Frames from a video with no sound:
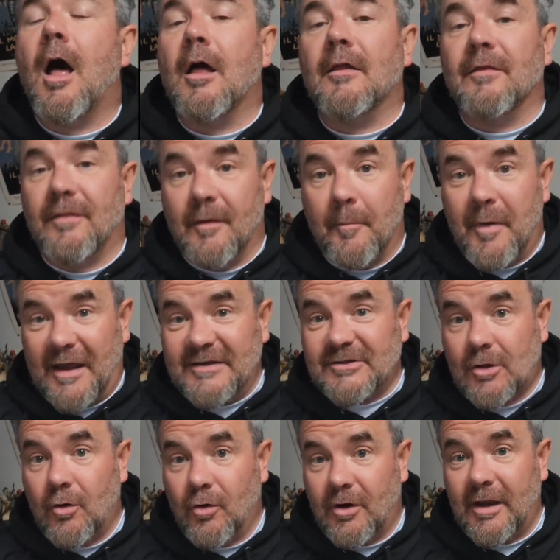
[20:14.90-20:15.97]
The best
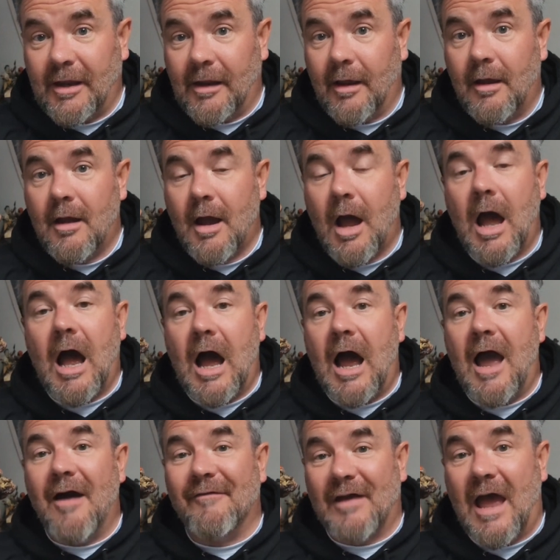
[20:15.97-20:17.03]
cookie I
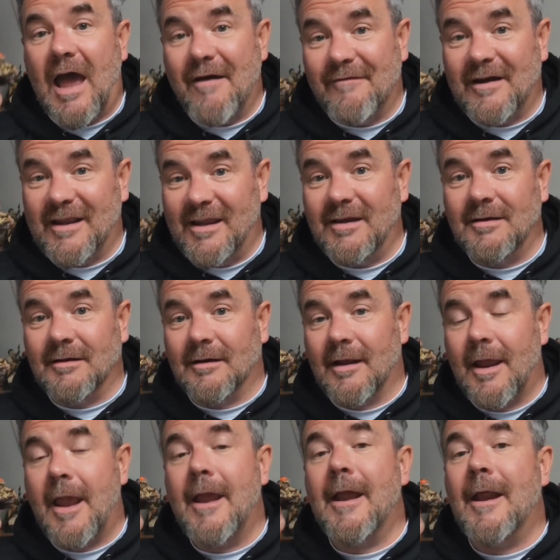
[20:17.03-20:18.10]
have ever eaten
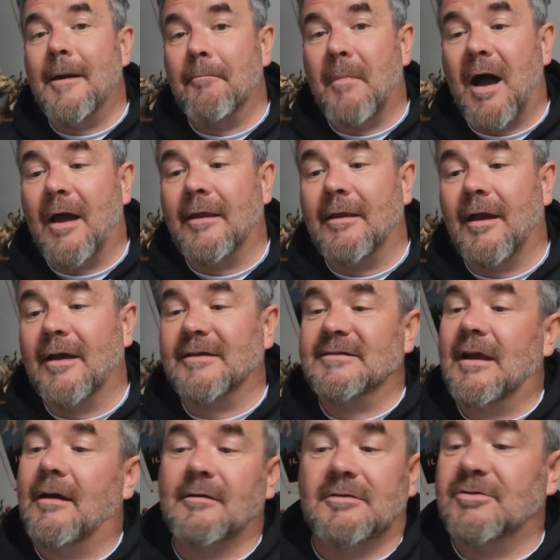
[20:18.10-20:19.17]
in my, do
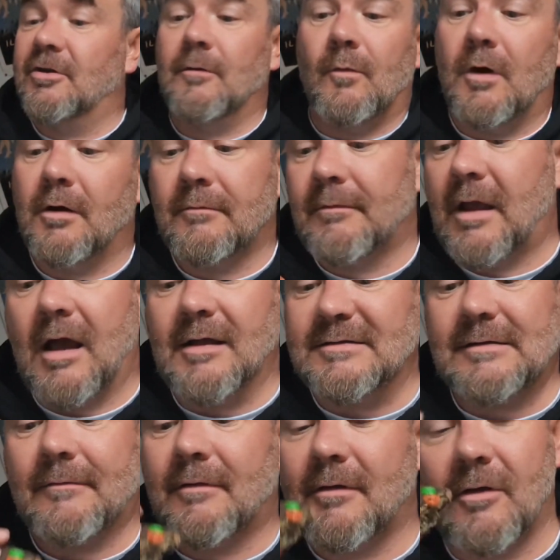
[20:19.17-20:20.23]
you know what? Can't.
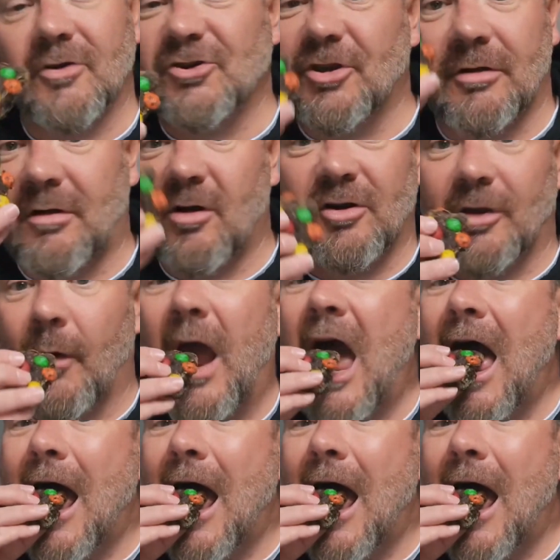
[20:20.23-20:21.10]
Gotta do it.